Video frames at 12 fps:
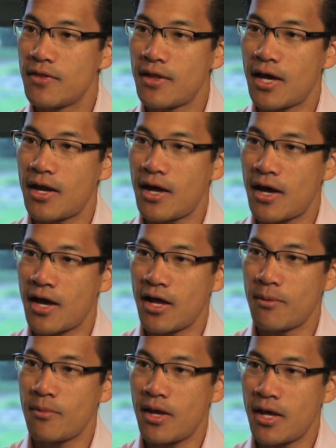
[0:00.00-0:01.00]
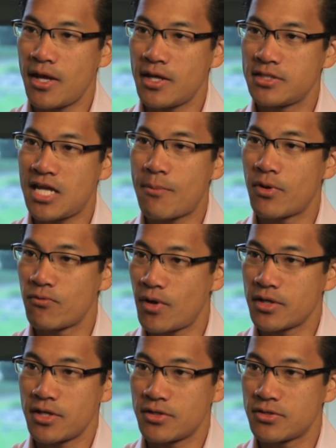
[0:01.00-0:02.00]
that I'm a Damon
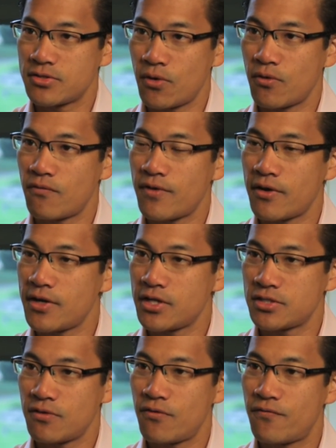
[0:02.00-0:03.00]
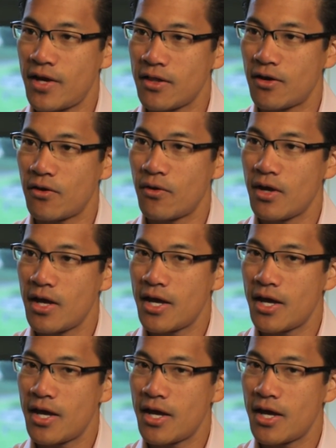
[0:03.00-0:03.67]
Runyon Sohn Foundation Fellow,